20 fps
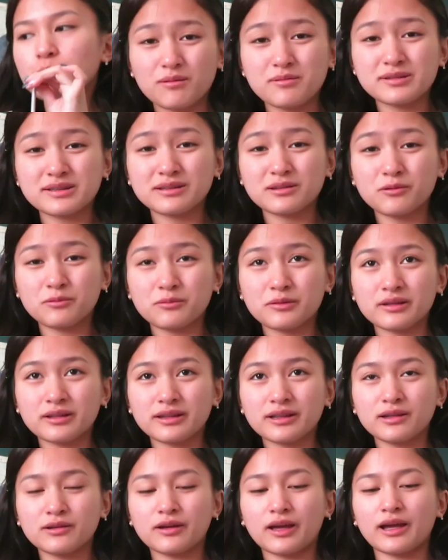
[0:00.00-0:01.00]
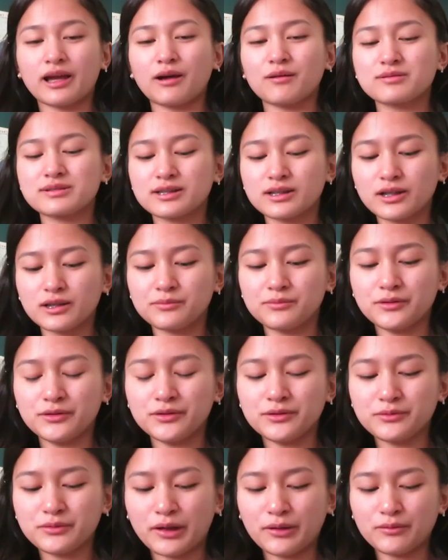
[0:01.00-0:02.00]
I was in a really, okay, I was in a good
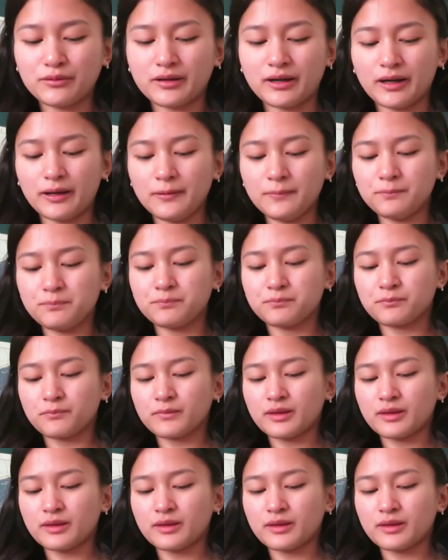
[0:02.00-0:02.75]
mood when I woke up.